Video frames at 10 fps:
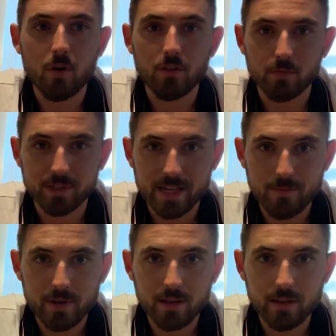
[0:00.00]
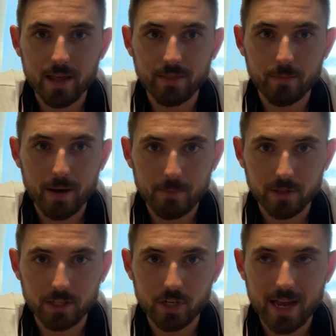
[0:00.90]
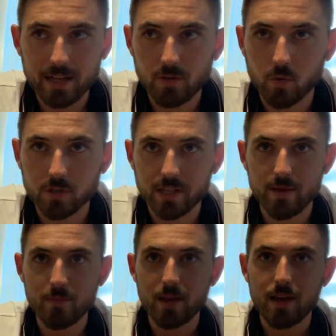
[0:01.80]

all the resentment that the population had towards them